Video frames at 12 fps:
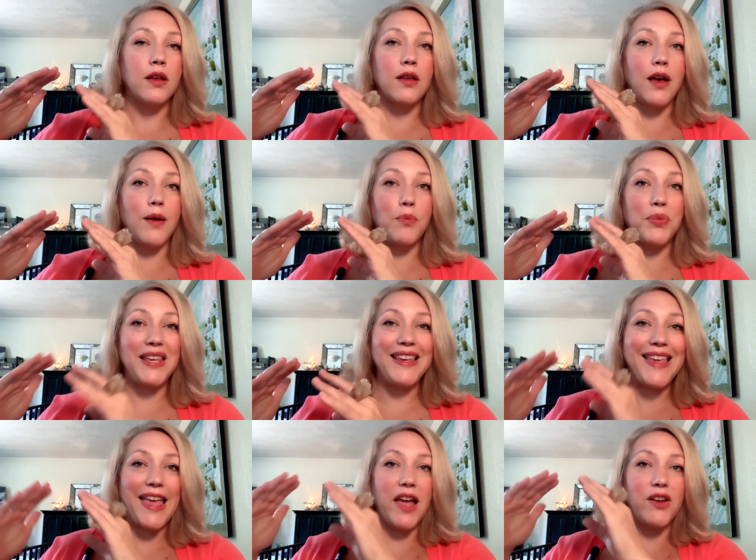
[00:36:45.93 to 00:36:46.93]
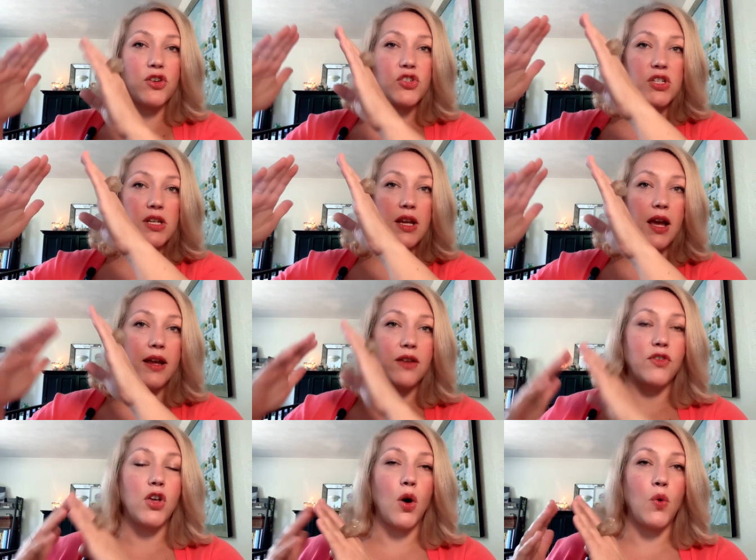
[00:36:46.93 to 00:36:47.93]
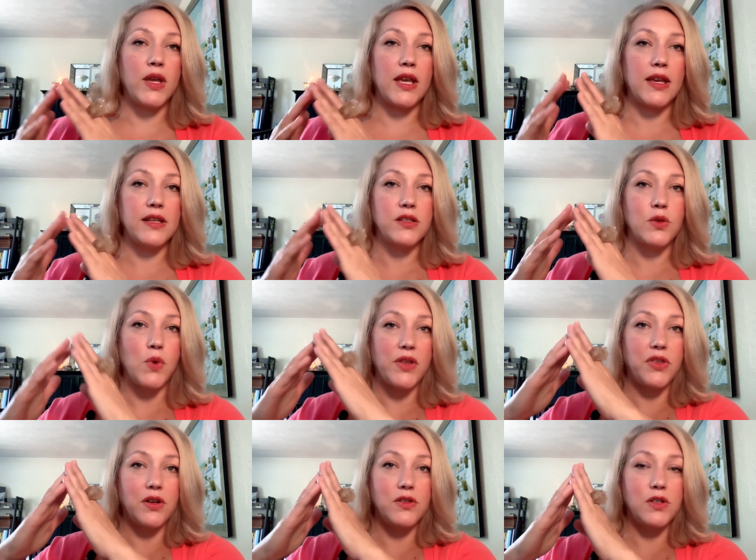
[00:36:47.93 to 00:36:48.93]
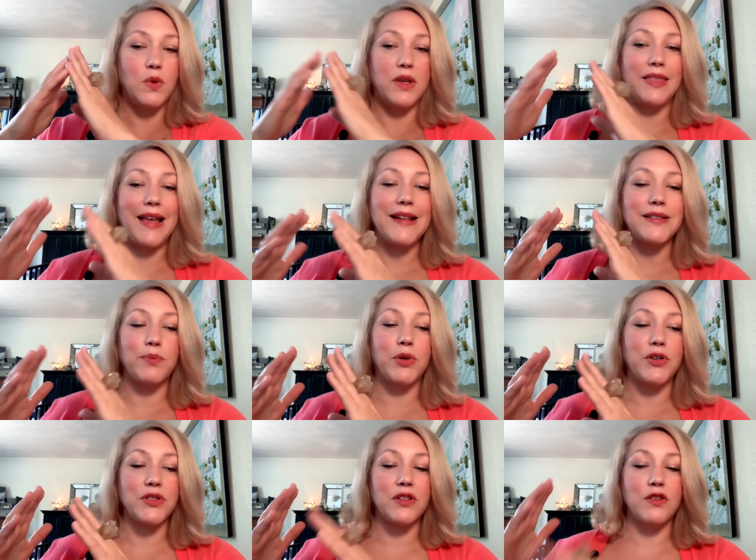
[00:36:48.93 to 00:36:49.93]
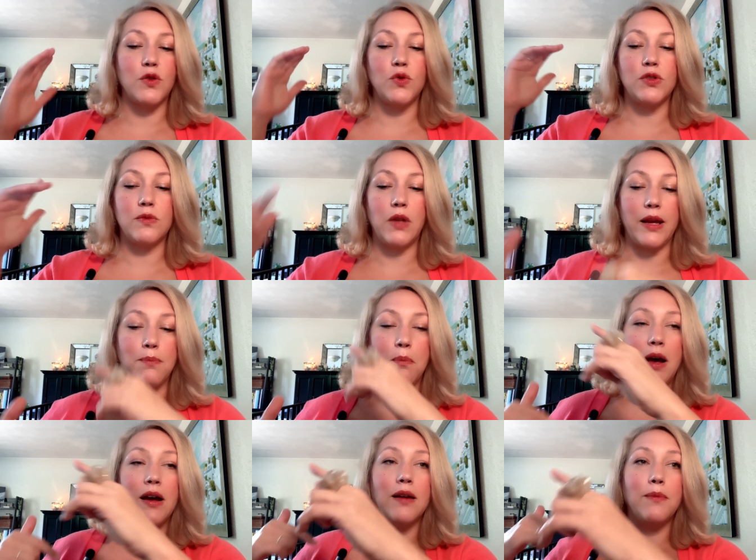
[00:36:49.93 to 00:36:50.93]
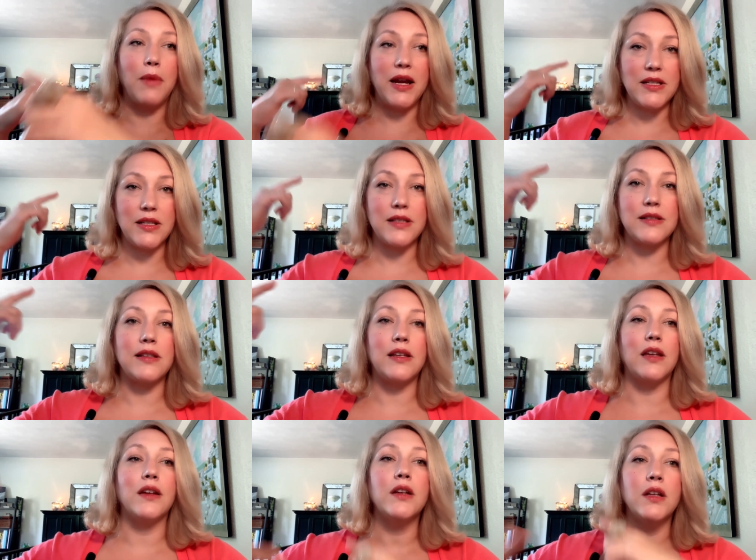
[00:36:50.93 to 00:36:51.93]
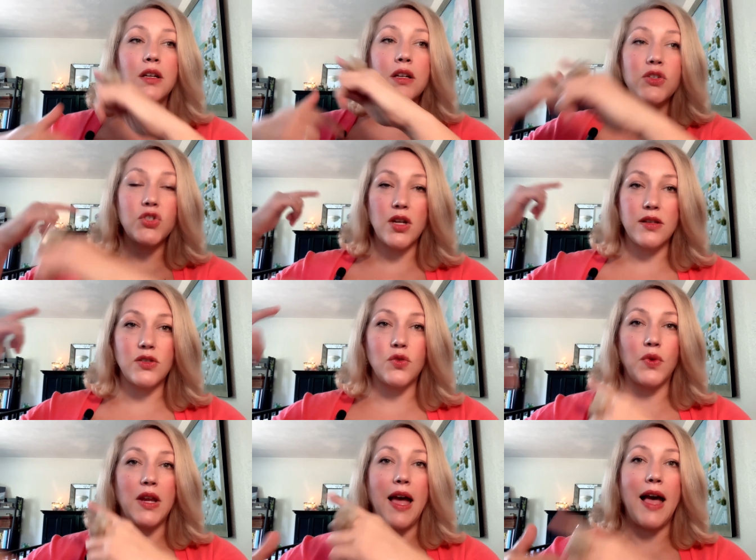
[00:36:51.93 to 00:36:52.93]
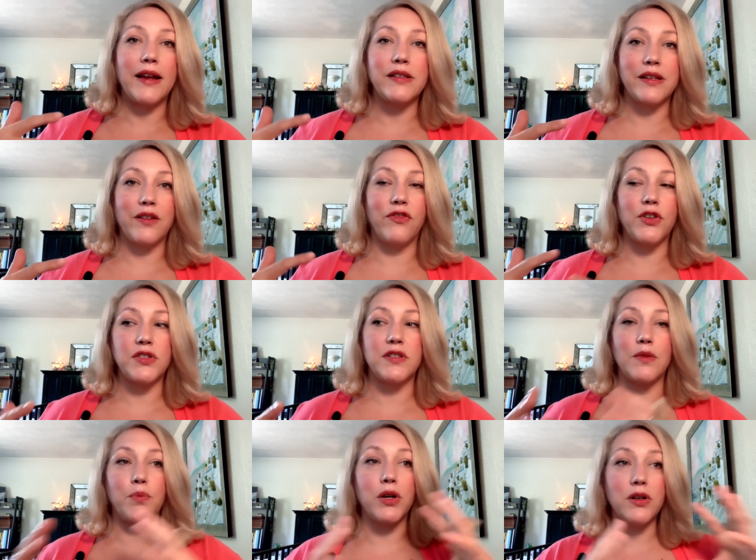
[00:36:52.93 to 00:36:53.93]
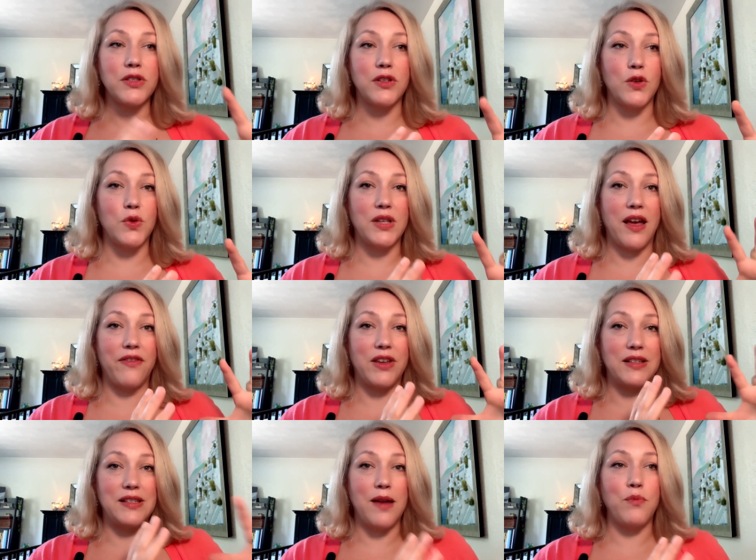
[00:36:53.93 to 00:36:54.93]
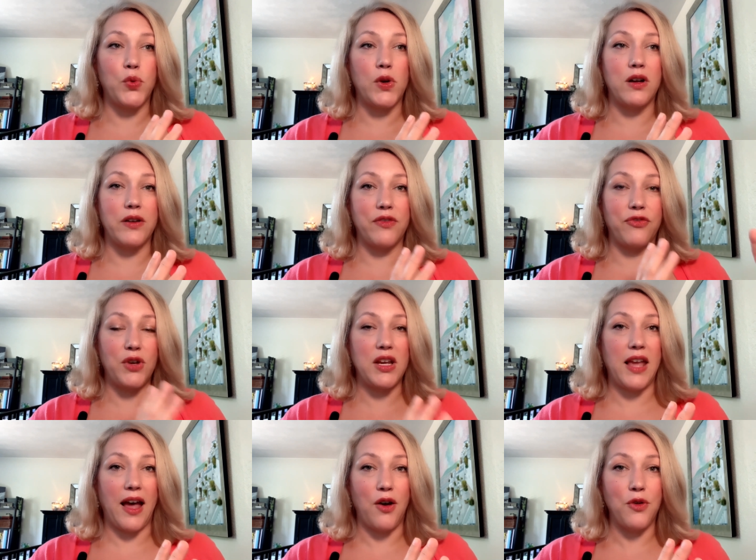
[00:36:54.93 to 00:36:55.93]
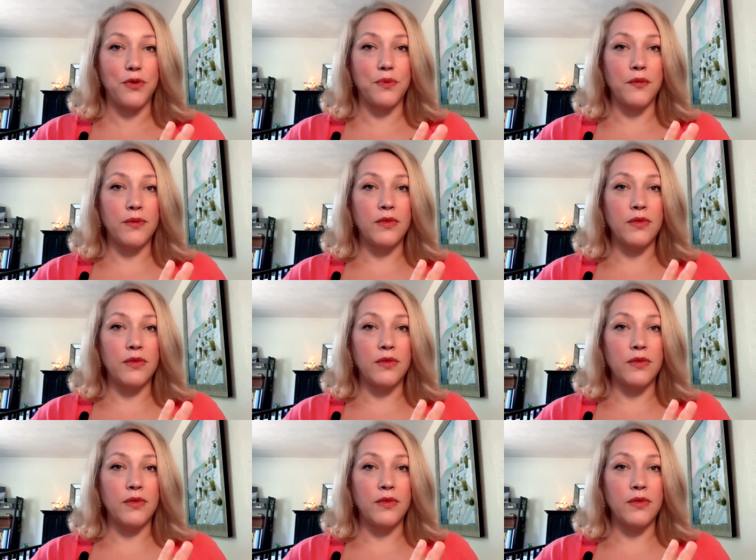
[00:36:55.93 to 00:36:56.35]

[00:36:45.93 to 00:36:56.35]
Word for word: uh, peak energy kind of going into what they're doing. That's a person who's like mi mindlessly just reacting versus a person who's having a temporary freak out